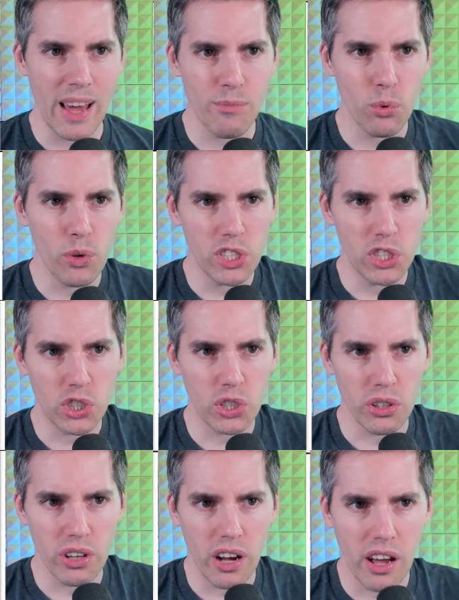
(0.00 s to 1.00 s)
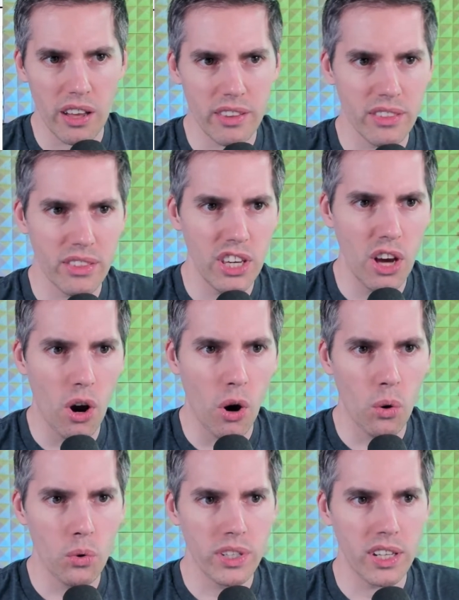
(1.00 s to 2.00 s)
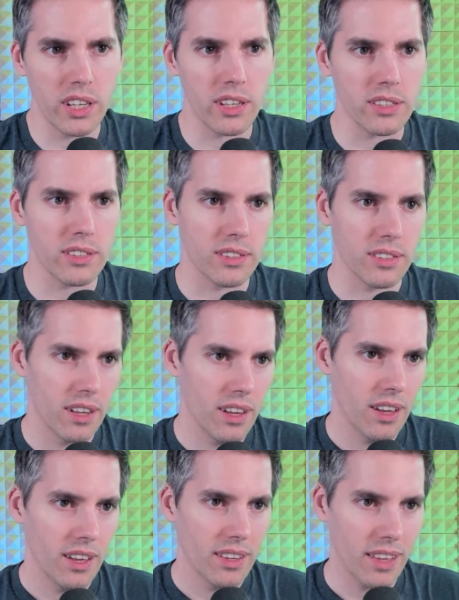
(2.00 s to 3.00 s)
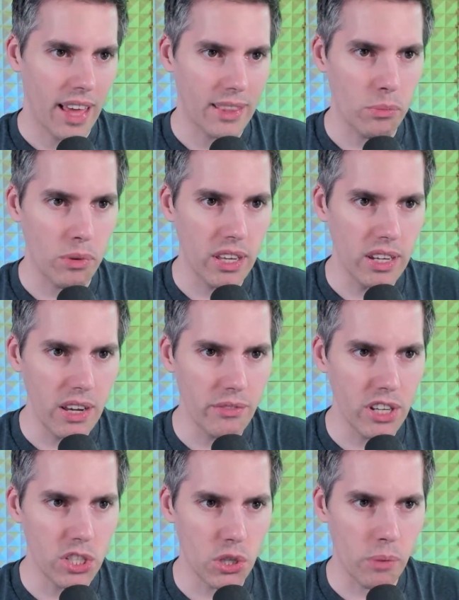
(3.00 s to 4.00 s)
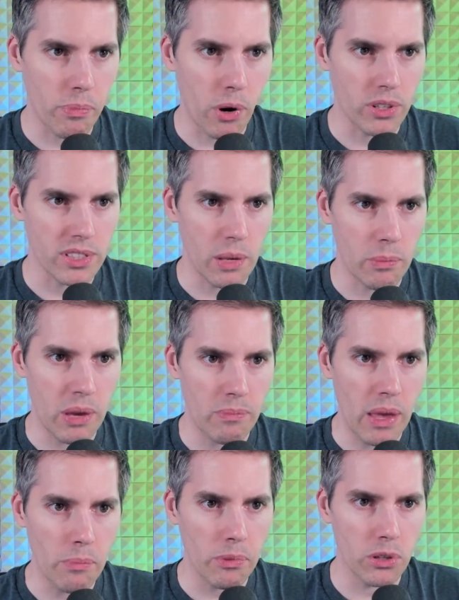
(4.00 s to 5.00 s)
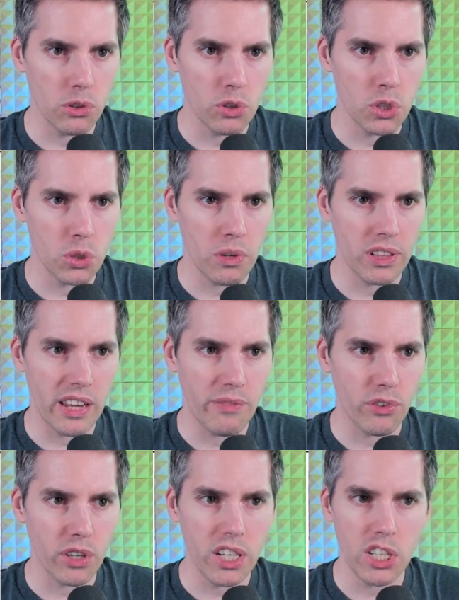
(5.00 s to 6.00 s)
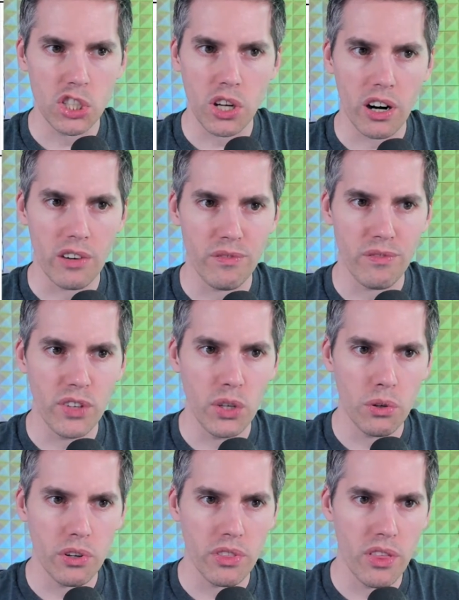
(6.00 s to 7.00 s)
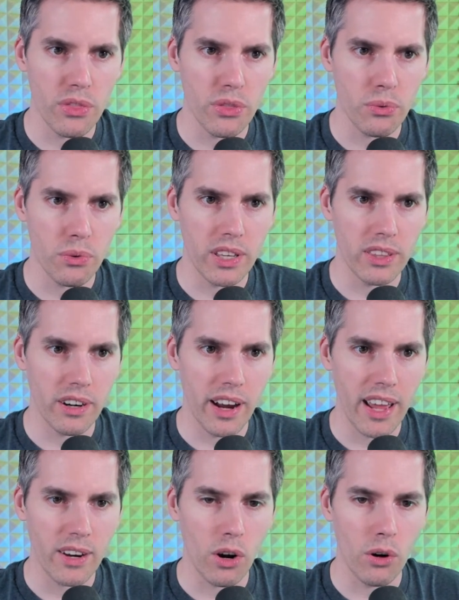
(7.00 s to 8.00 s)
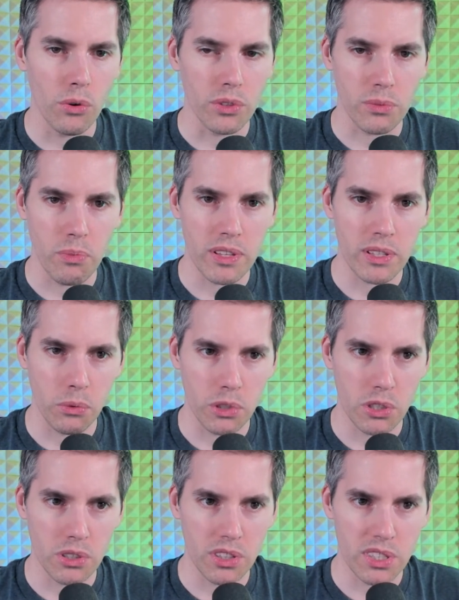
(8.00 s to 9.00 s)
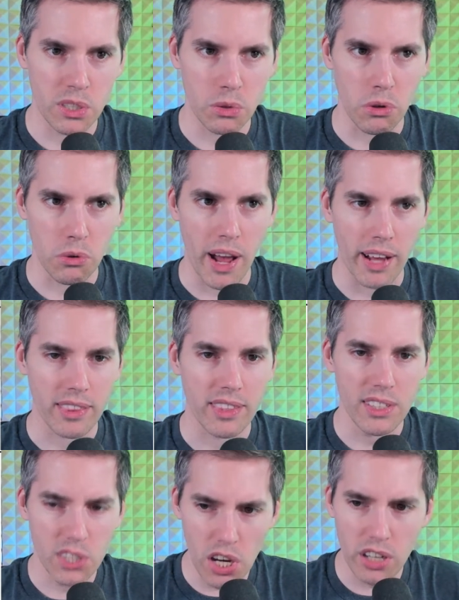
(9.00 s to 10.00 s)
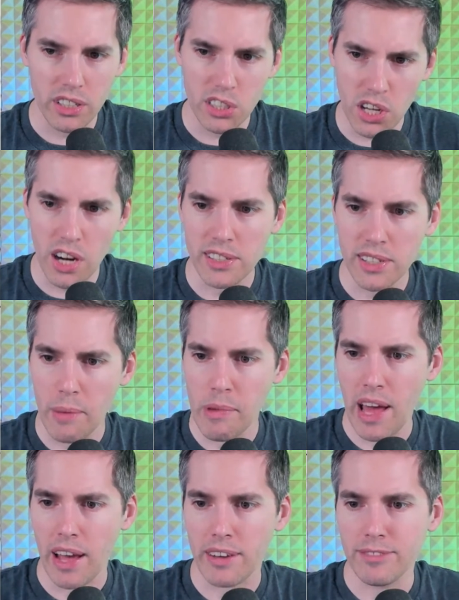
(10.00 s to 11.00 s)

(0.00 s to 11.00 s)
Whisker the Odious. At the beginning of each opponent's upkeep, that player loses 1 life for each card fewer than 3 in their hand. Oh, it's basically we turned this into a wreck. This card's not bad.